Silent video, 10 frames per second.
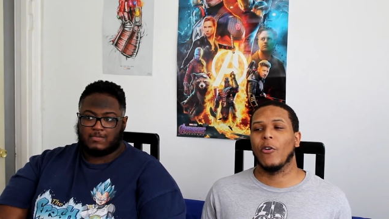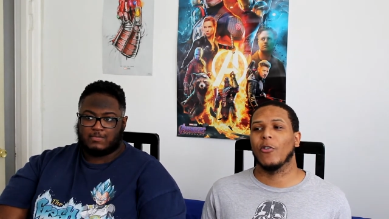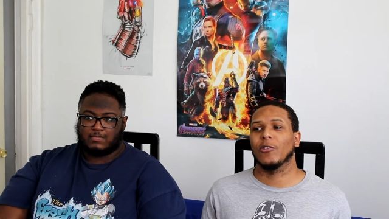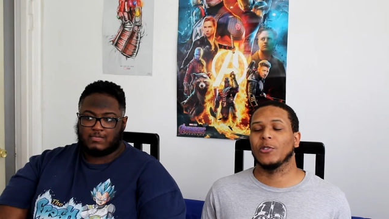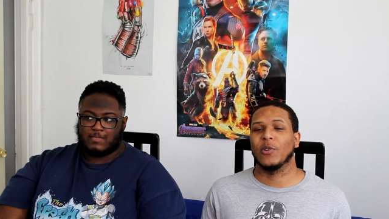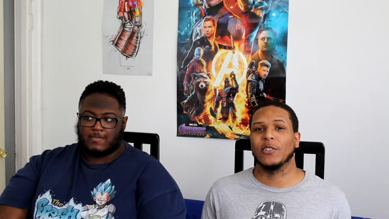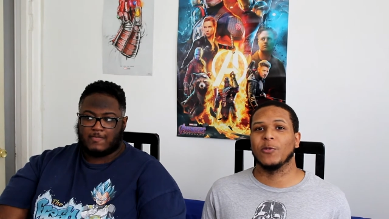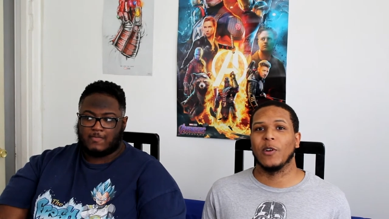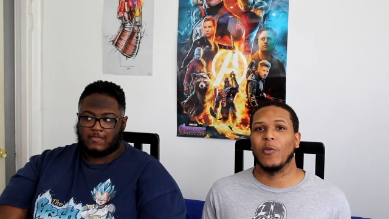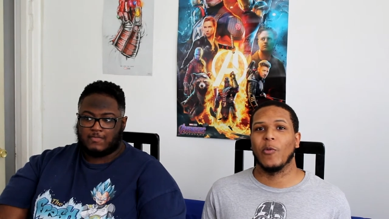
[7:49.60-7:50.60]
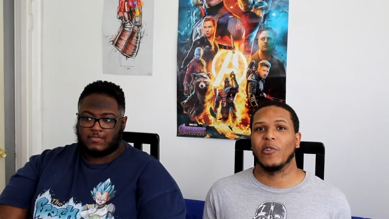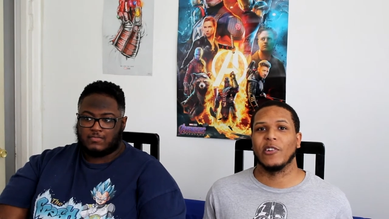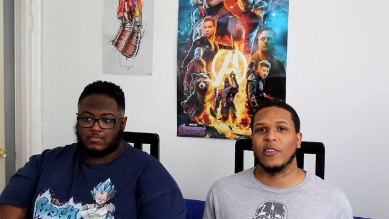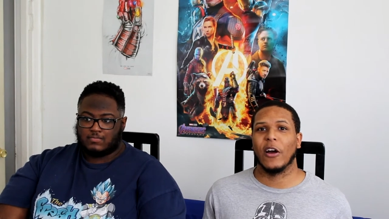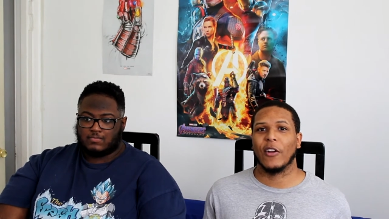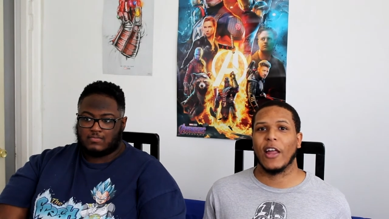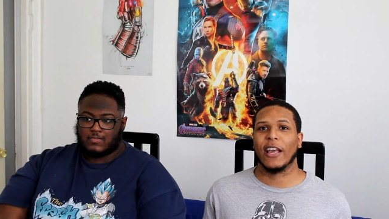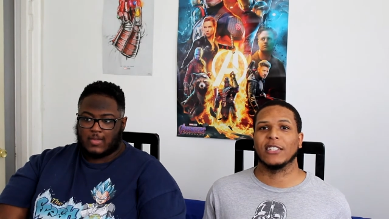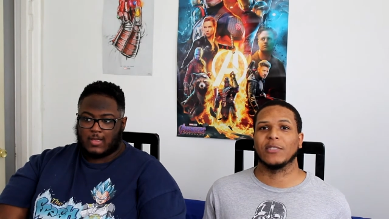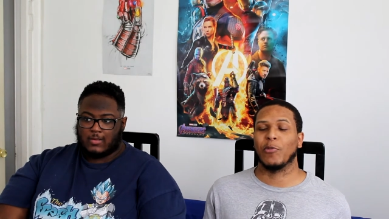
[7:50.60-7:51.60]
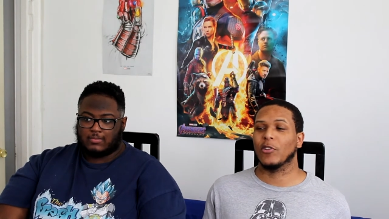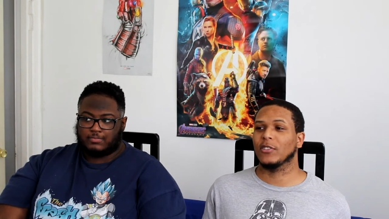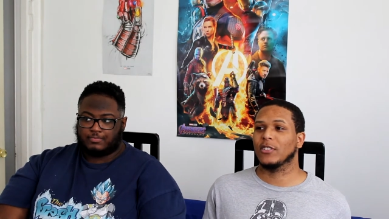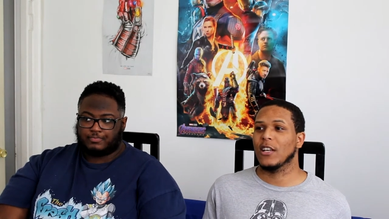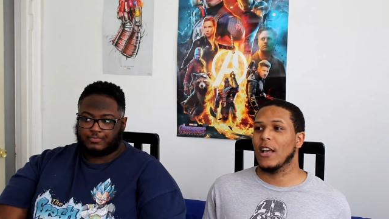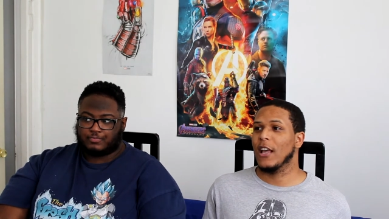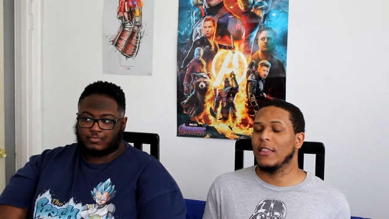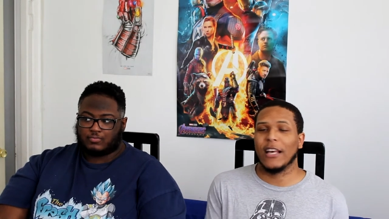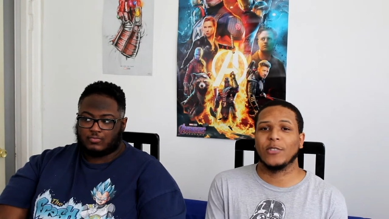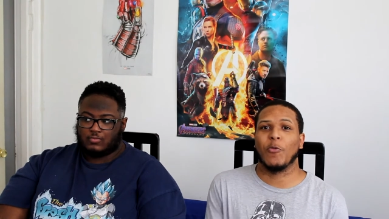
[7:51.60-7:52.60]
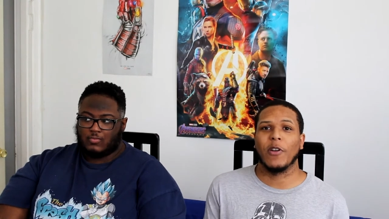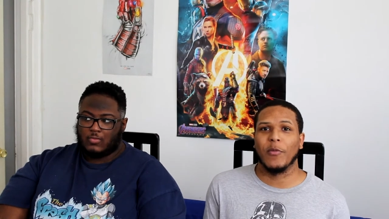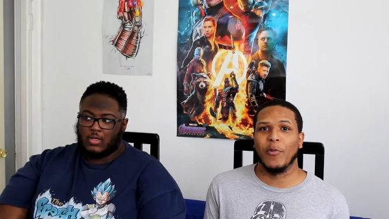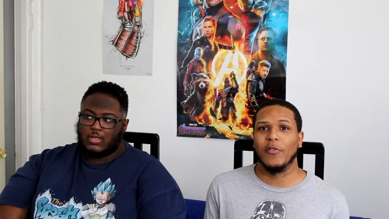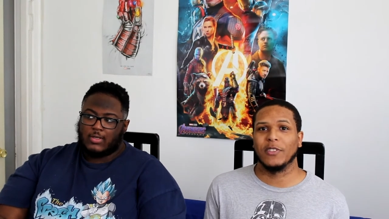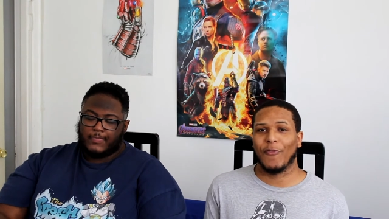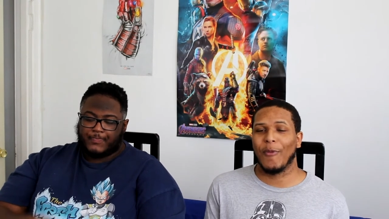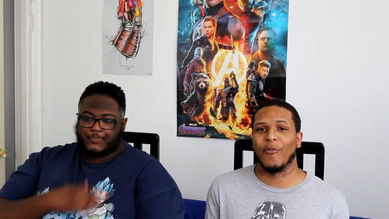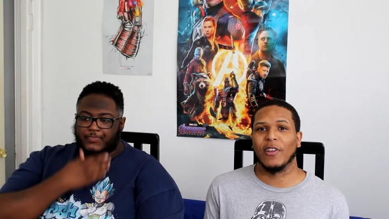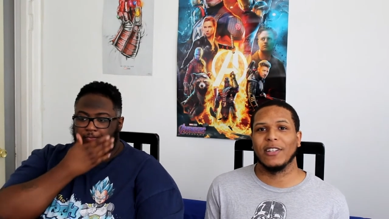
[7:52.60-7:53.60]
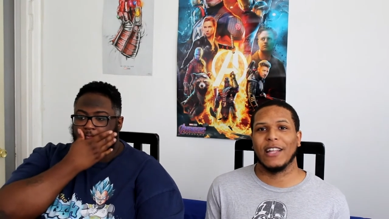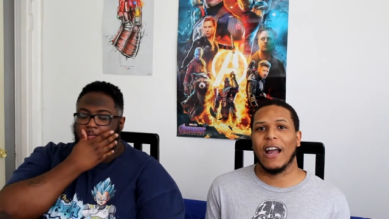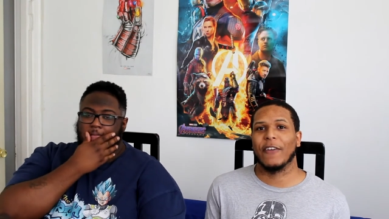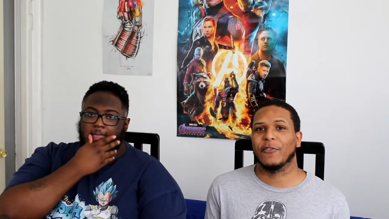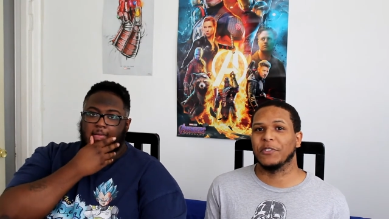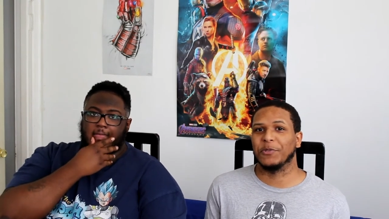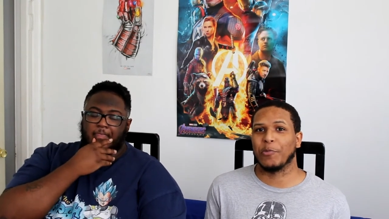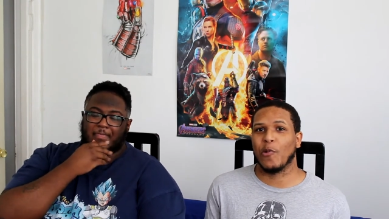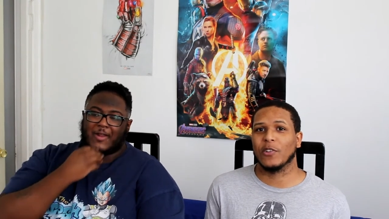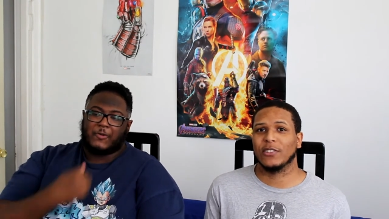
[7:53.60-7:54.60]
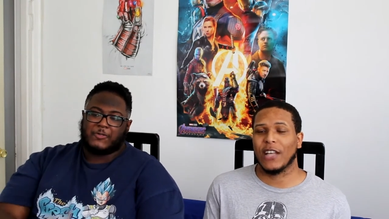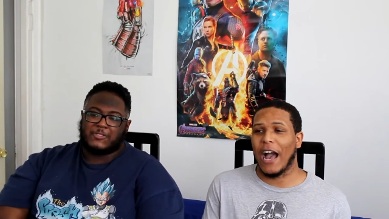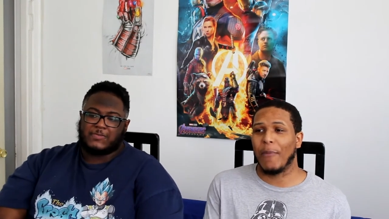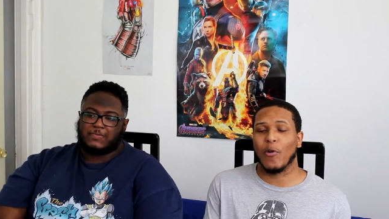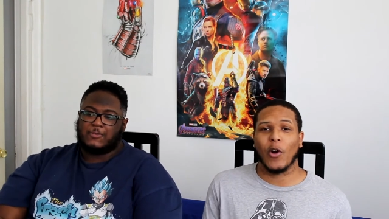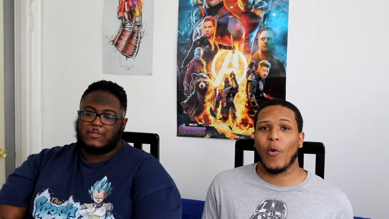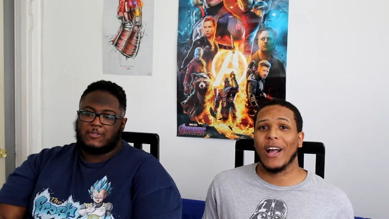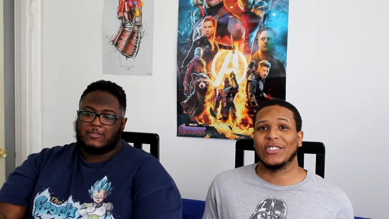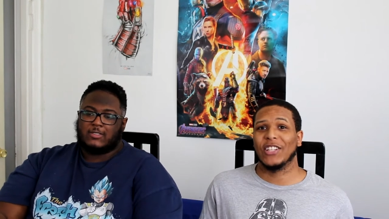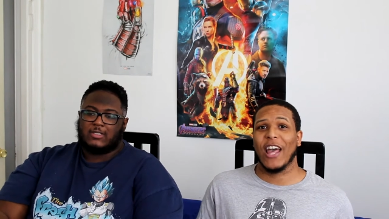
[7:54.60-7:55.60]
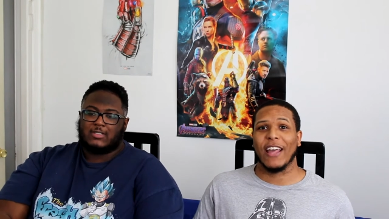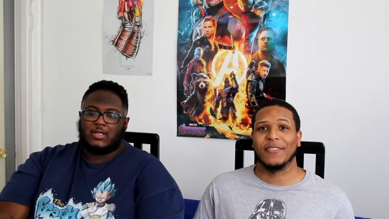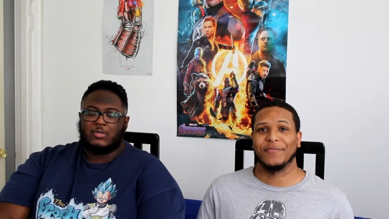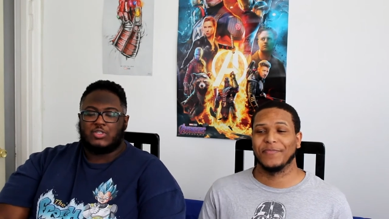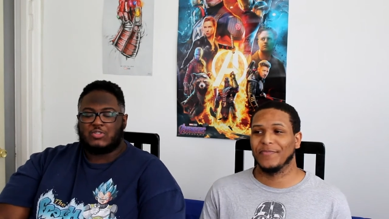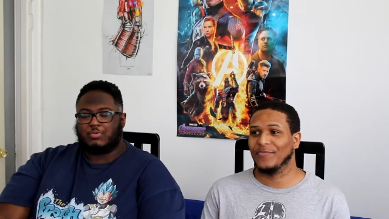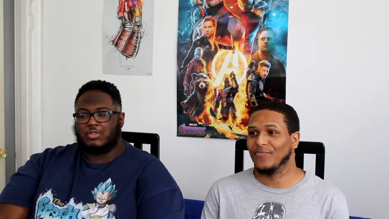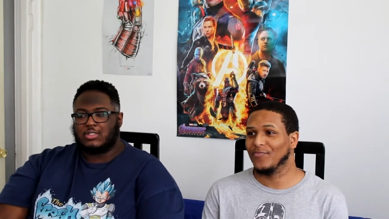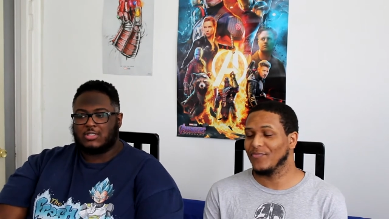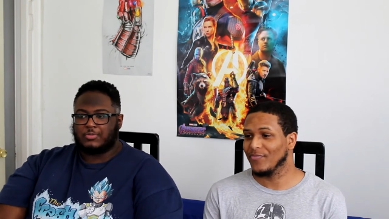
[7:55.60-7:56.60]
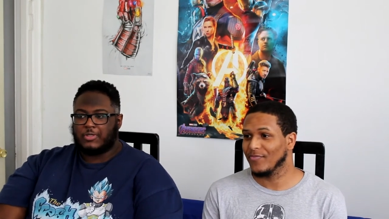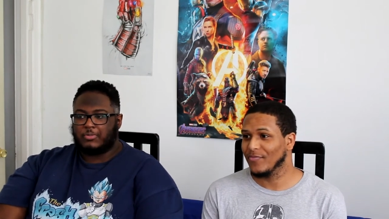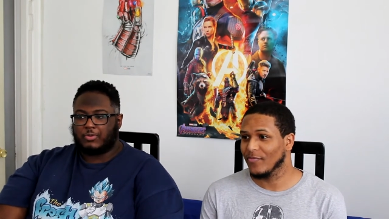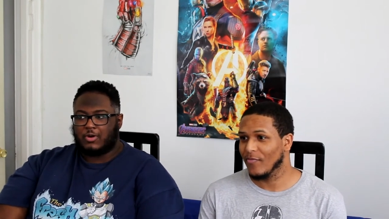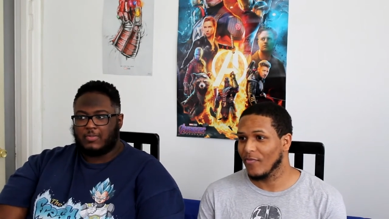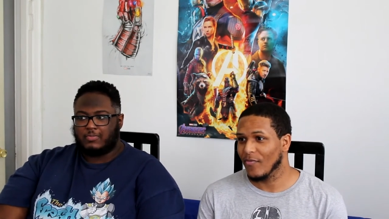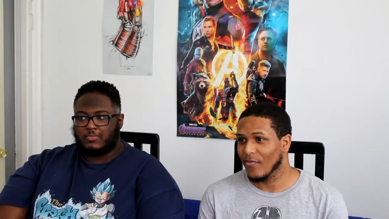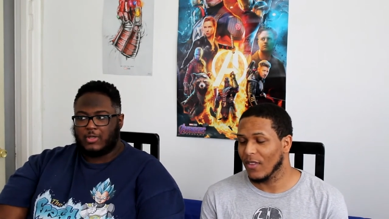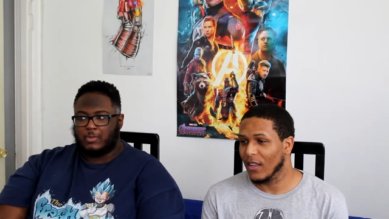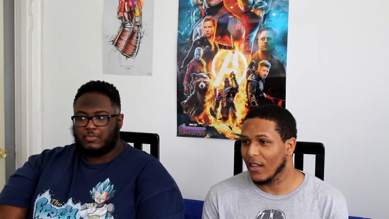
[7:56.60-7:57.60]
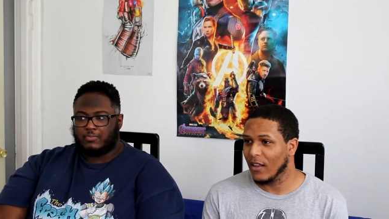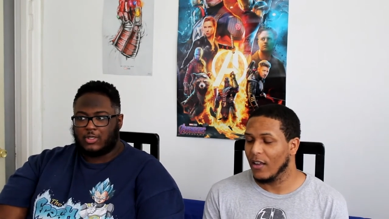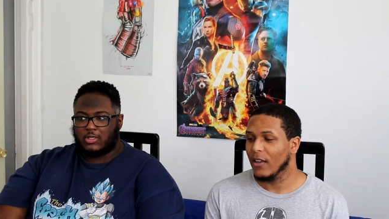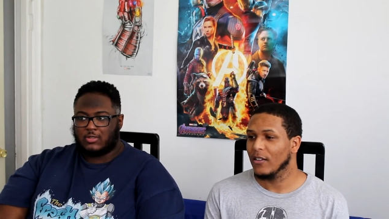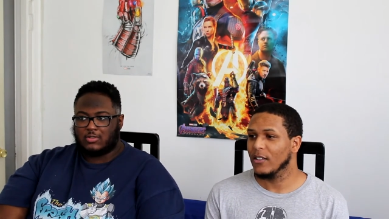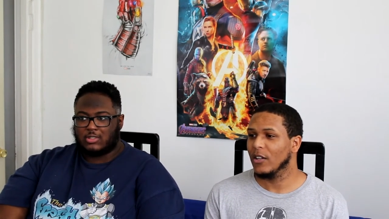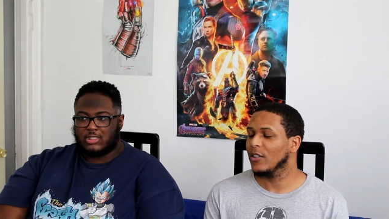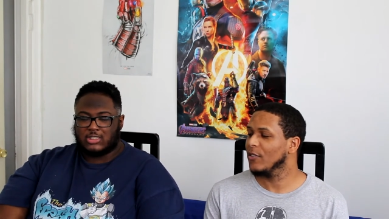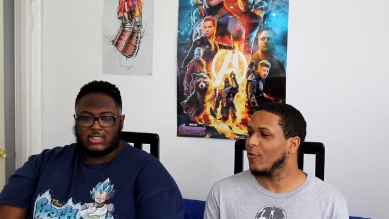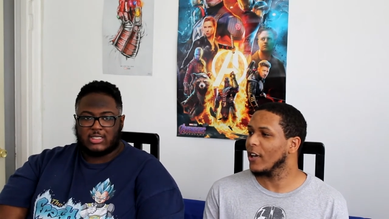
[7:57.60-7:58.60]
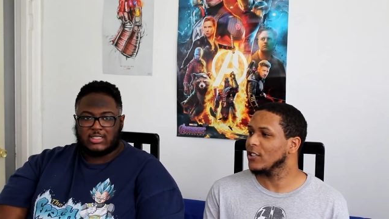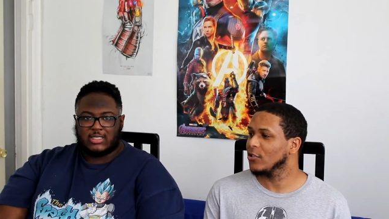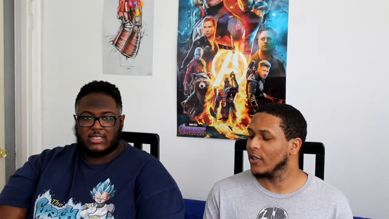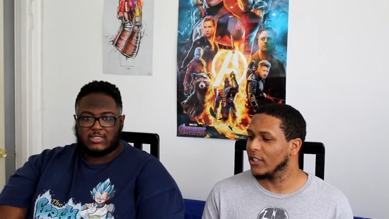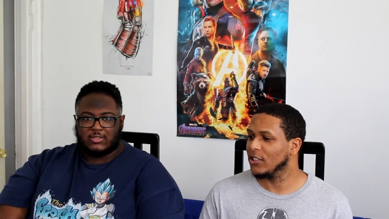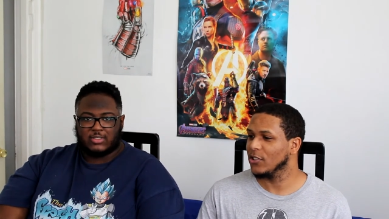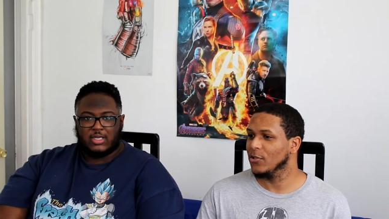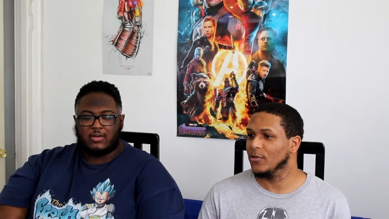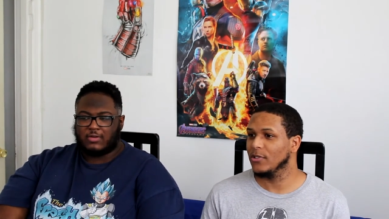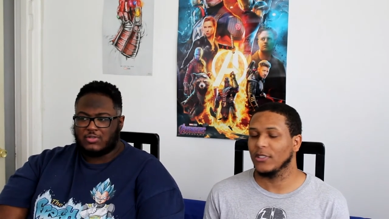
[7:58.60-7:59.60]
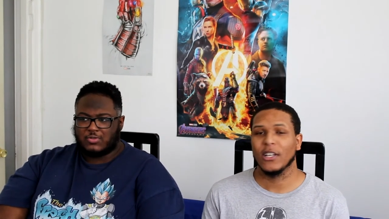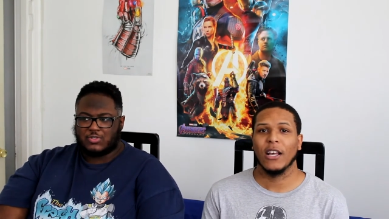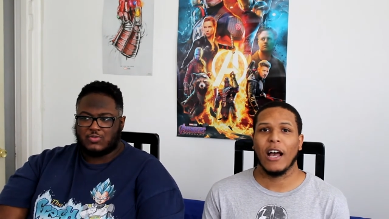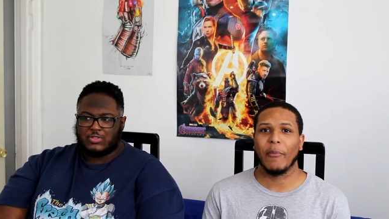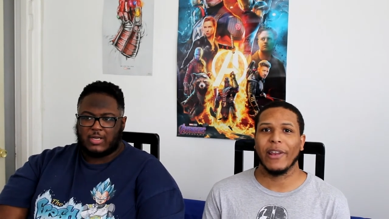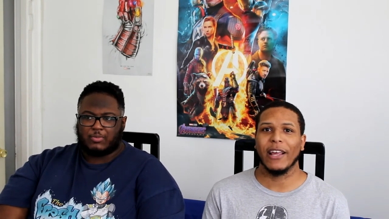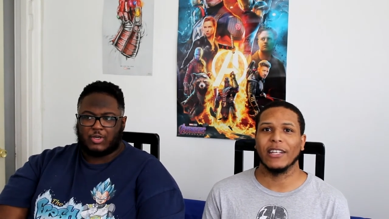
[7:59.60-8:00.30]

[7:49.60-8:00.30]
Speaker 1: going on in 2020 when we are lacking sports that's one move. If I'm really dying for some sports, only, I'm gonna watch
Speaker 2: that. Not only sports, it, it brought up a, like Yo, just in today's issues. yeah racial issues. I mean, they